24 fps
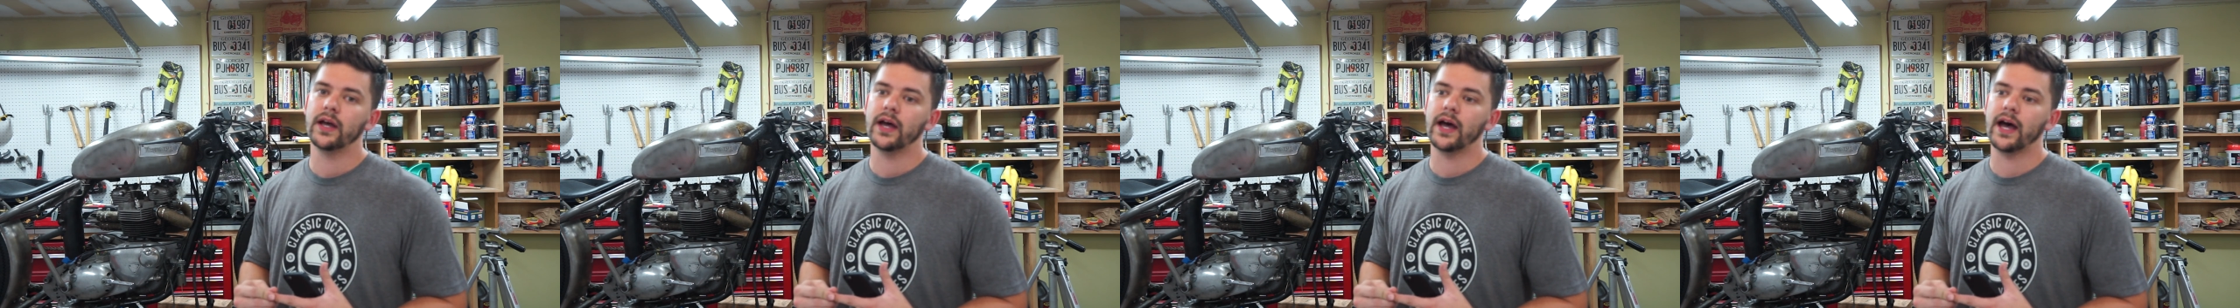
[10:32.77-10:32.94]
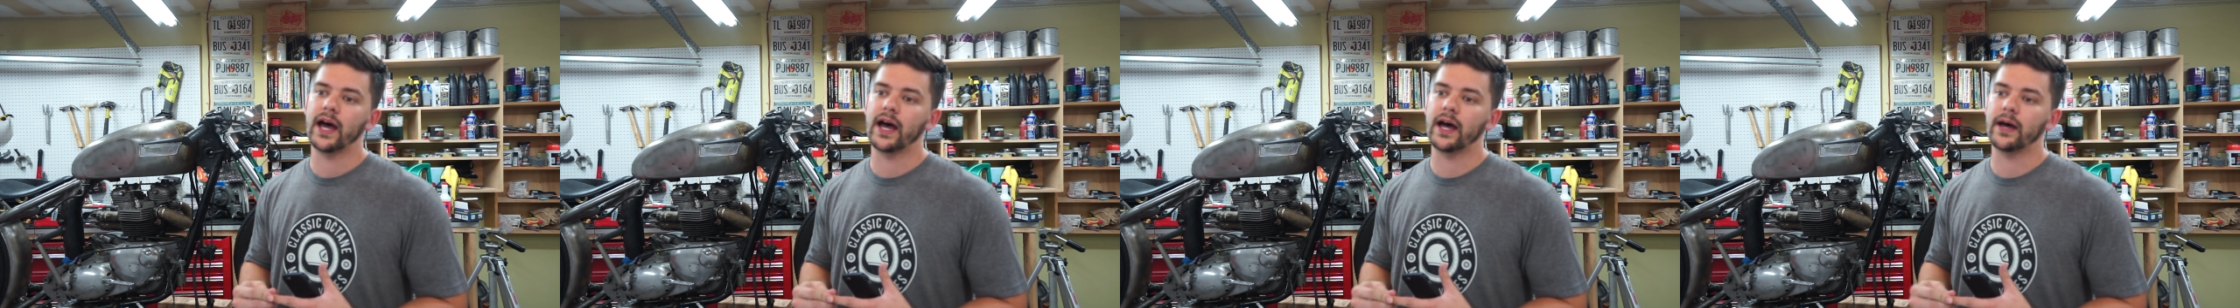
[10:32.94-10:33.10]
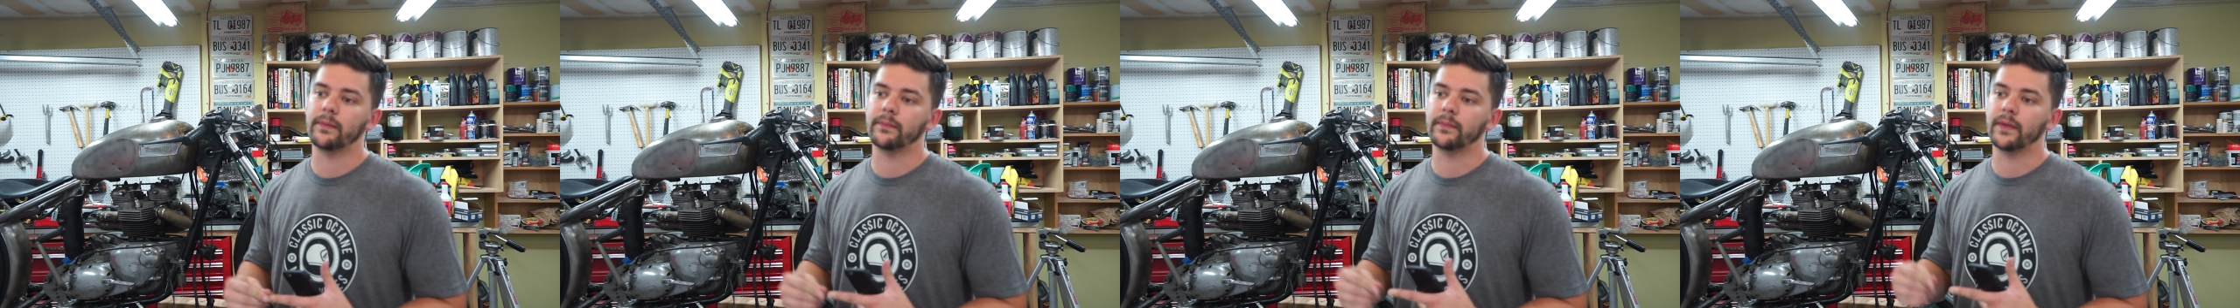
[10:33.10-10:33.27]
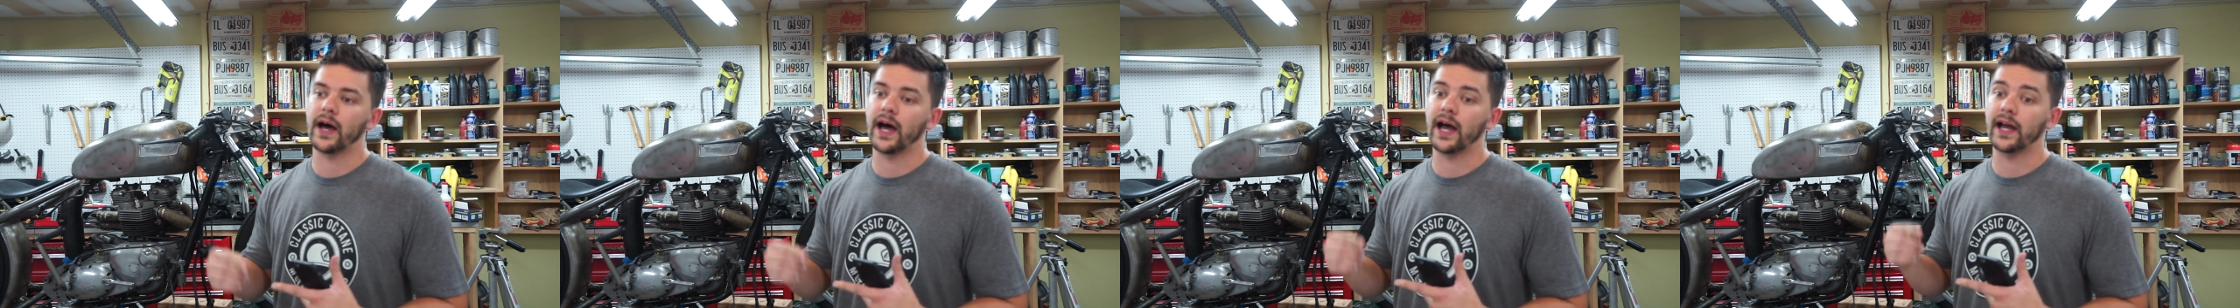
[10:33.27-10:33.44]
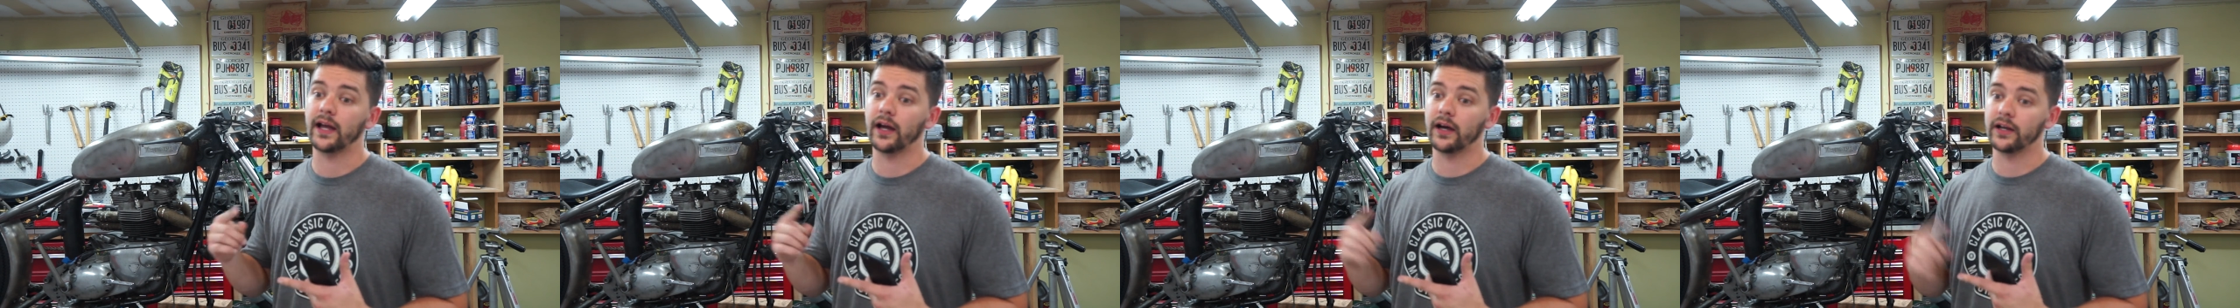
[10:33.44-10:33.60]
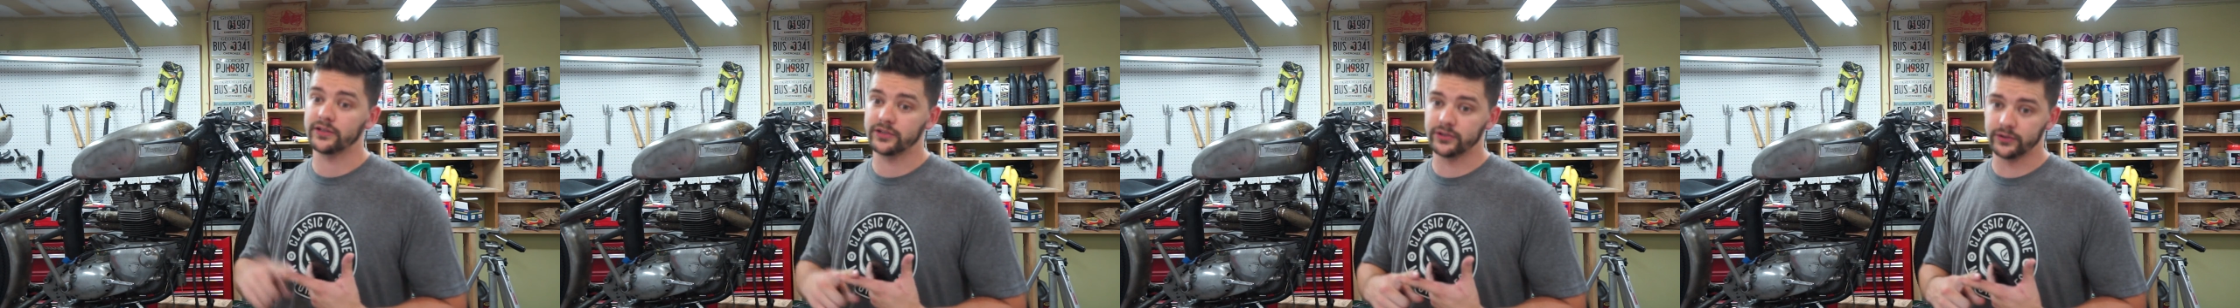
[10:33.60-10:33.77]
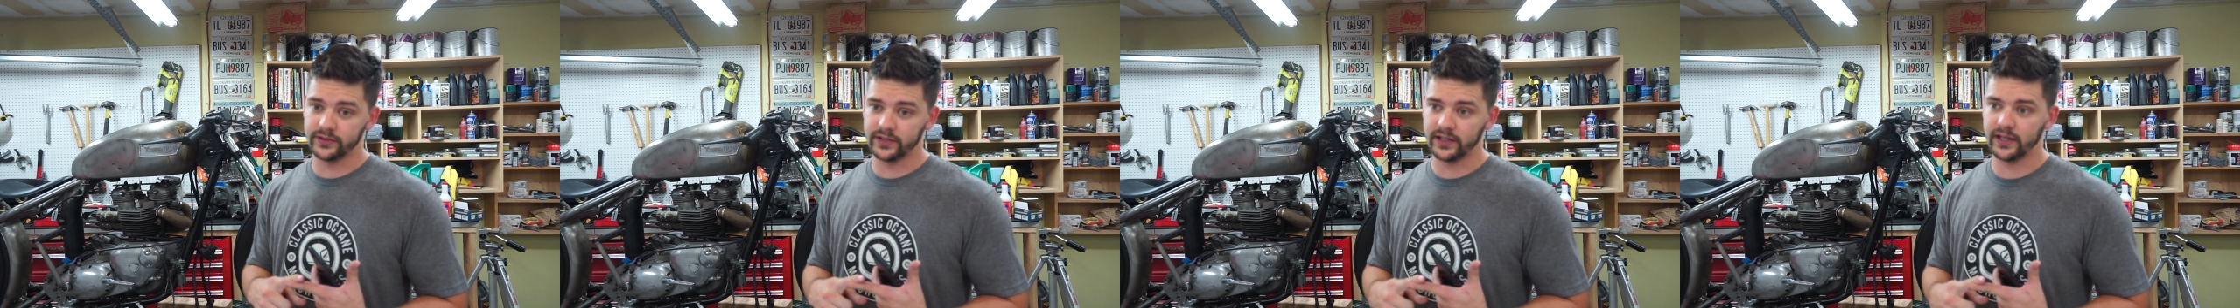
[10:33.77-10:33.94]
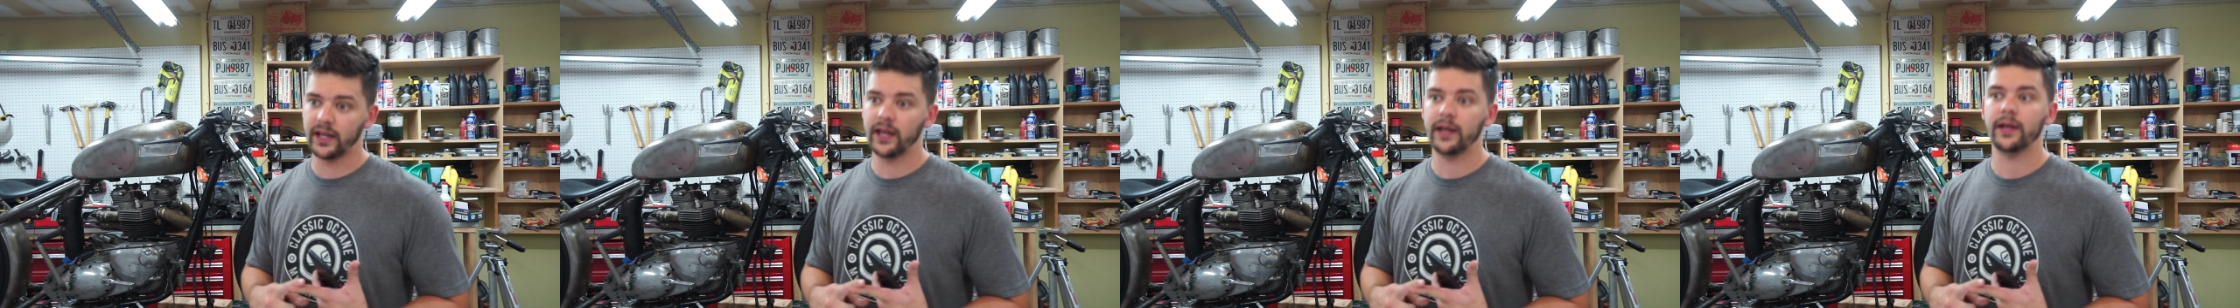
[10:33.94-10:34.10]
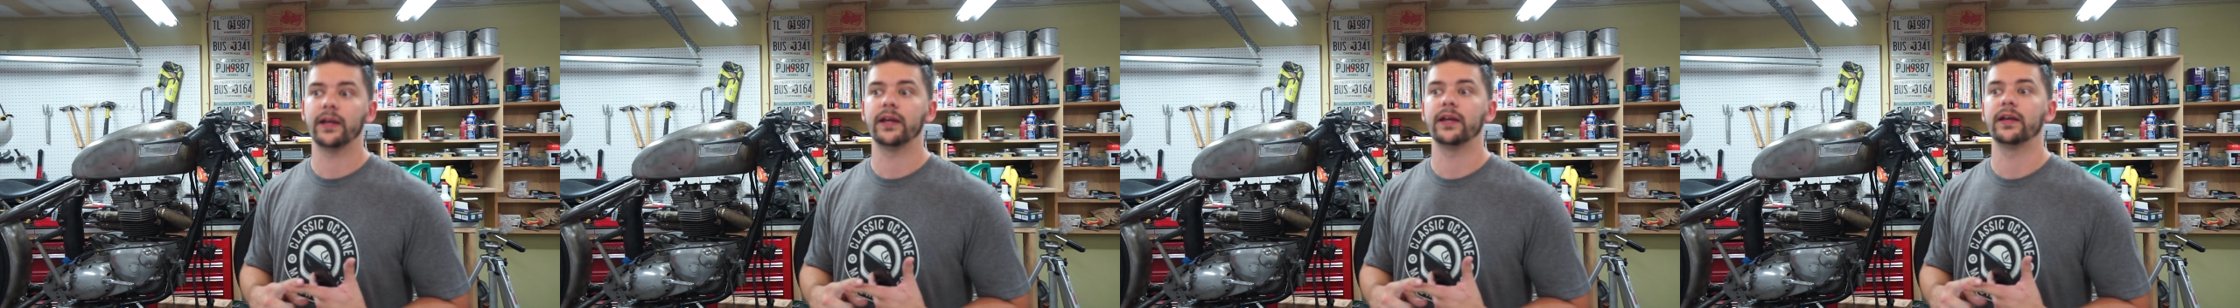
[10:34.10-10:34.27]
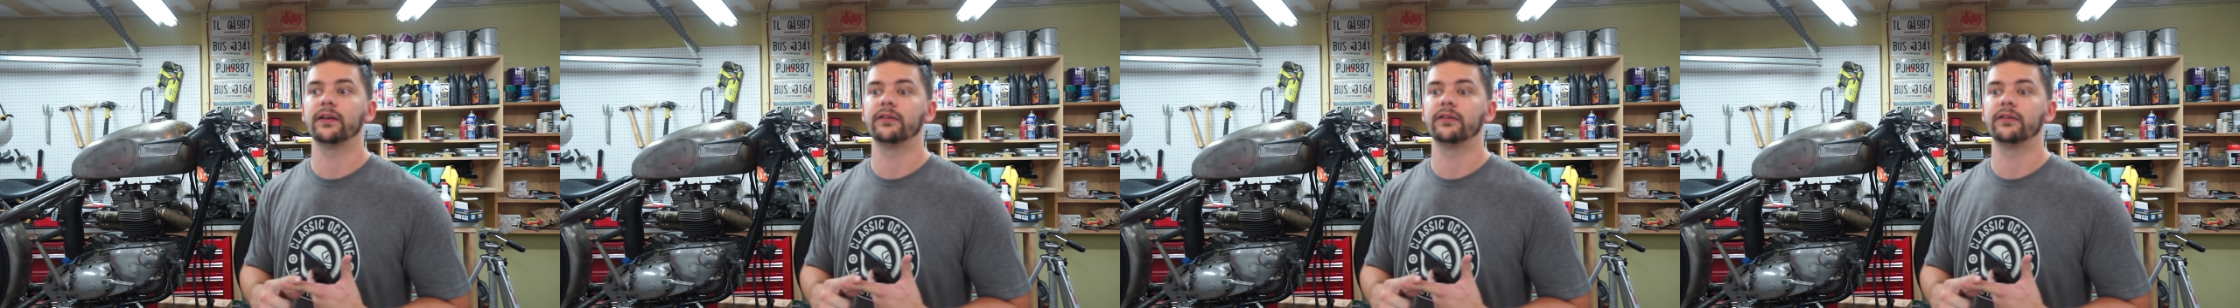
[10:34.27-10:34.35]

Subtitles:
I also did a